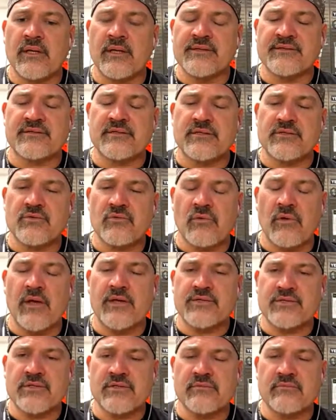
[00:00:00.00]
in a
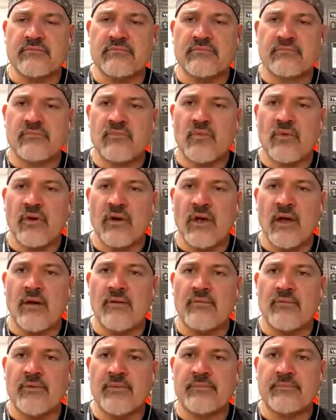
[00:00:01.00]
situation where
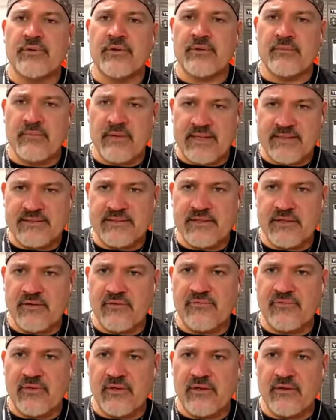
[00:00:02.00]
I would put
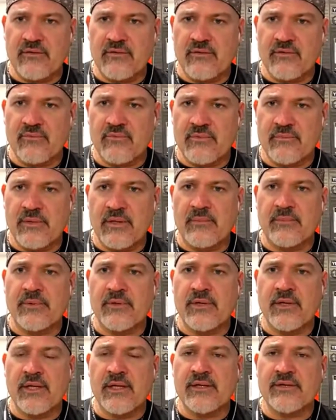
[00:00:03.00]
myself in or would be
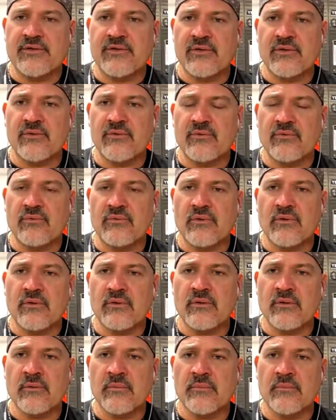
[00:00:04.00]
put into,
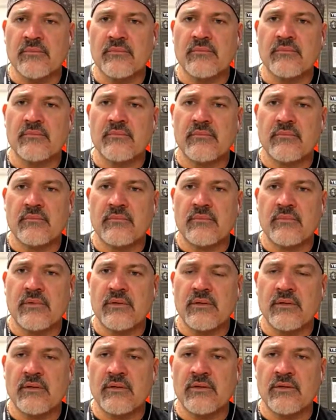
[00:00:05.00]
um,
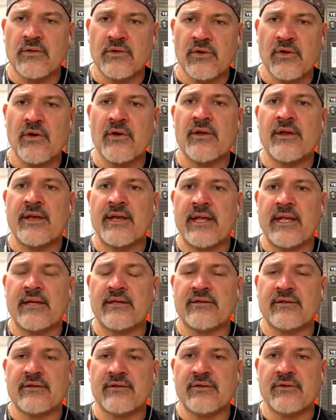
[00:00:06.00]
you're going to
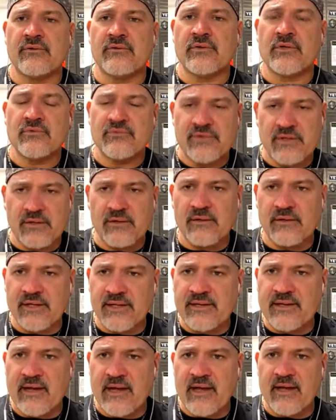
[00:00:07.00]
need to do
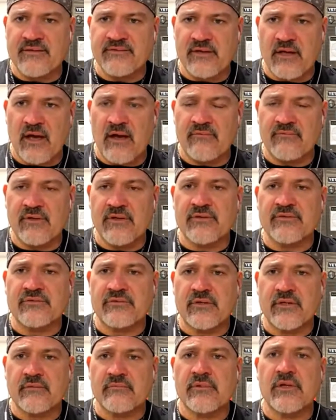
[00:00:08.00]
utility task,
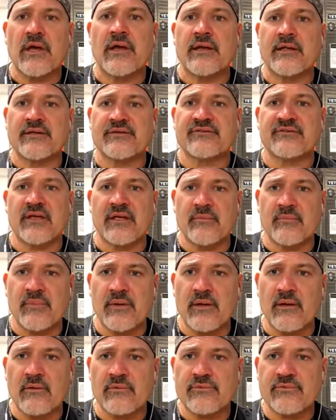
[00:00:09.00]
obviously, cutting seat
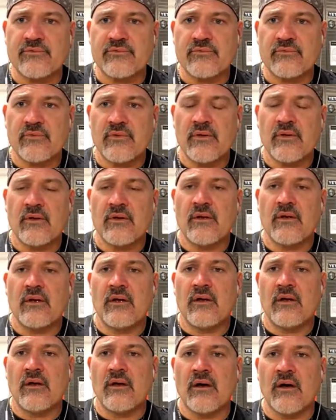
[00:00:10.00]
belts,
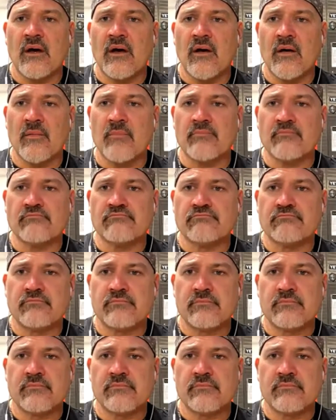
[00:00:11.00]
um,